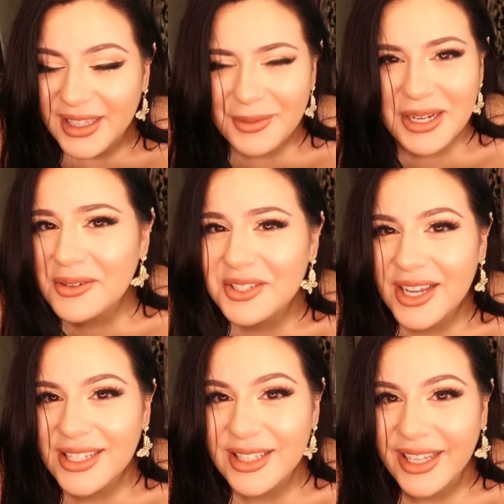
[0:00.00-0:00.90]
Let me know what you
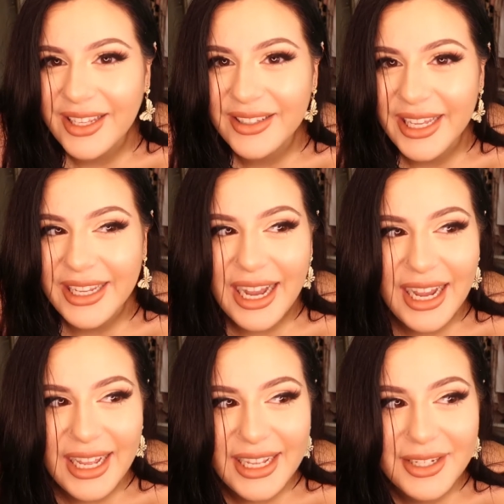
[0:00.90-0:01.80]
guys think. Like
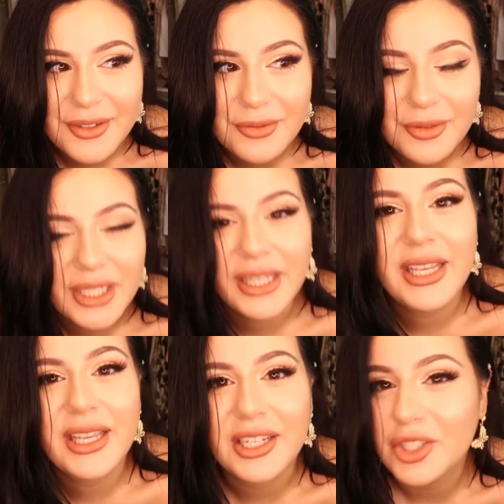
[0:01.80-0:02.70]
I
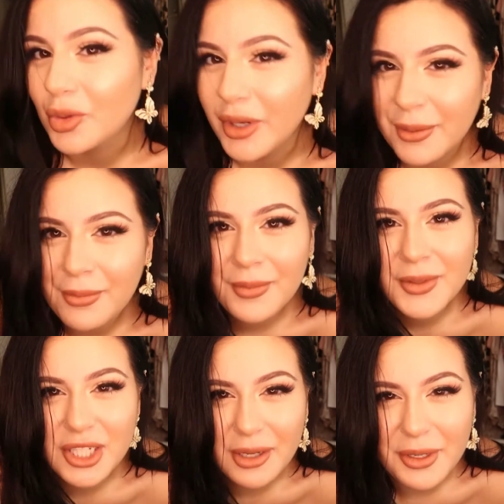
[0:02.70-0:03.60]
really enjoy
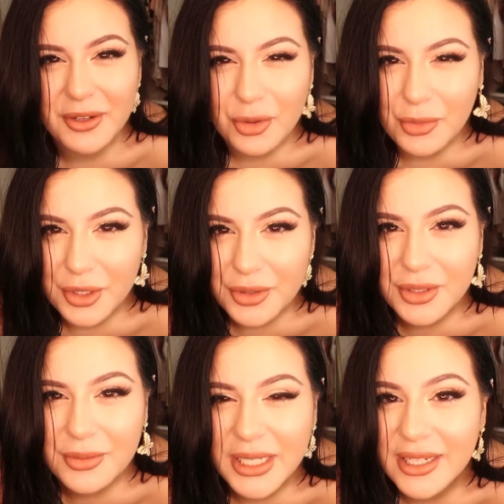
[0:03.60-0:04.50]
shopping through
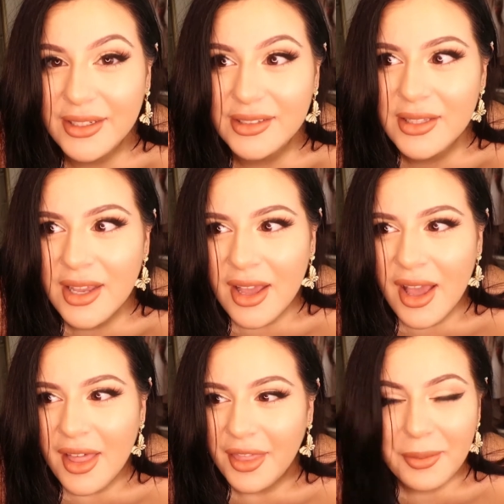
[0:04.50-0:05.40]
Boohoo because
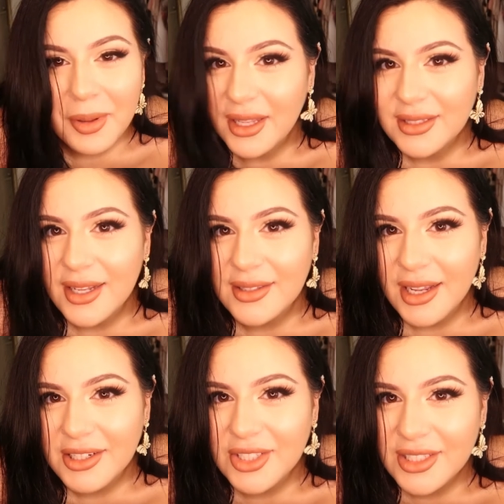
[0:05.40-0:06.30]
their plus size
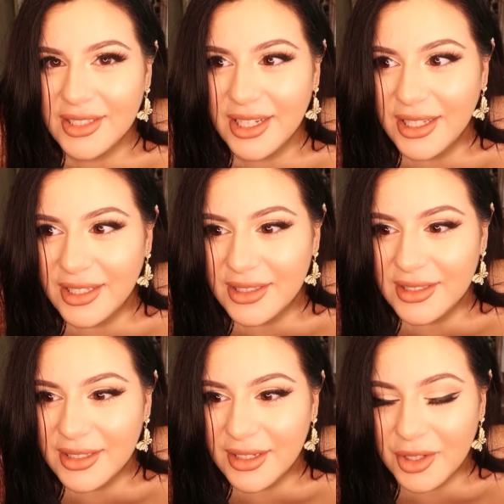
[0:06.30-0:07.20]
section
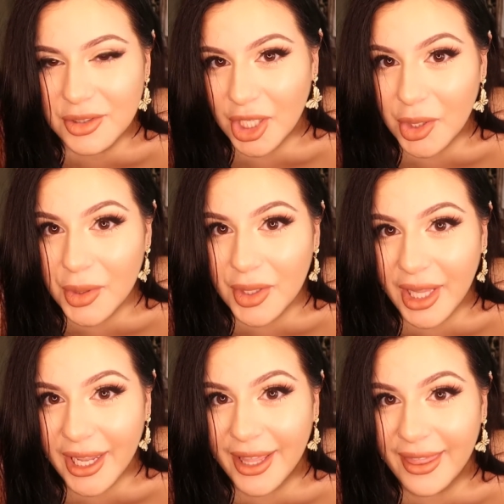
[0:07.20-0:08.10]
is no joke.
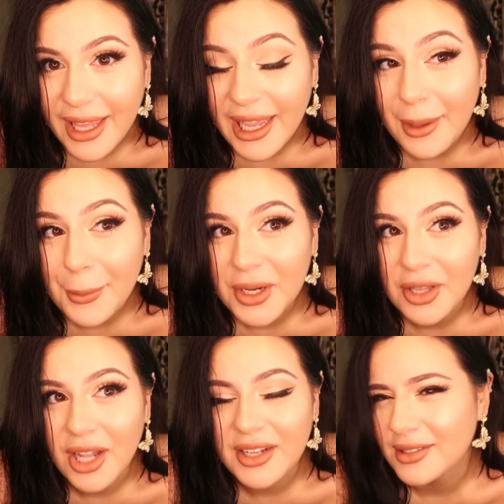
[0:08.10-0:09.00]
Like they put
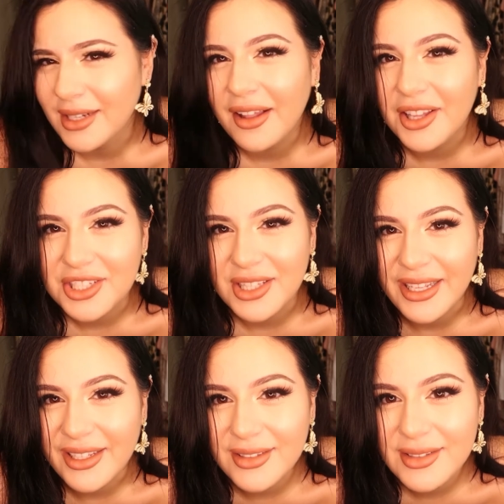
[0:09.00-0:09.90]
a lot of stylish
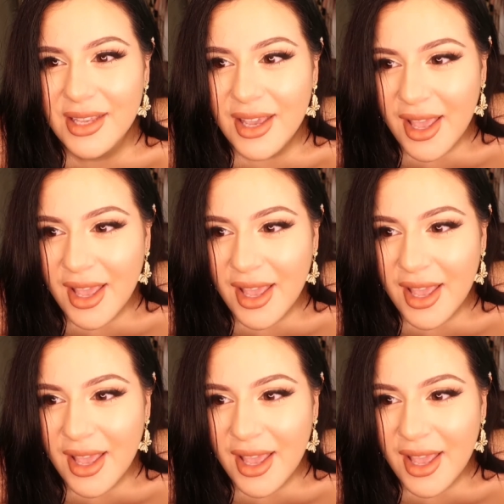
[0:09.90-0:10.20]
things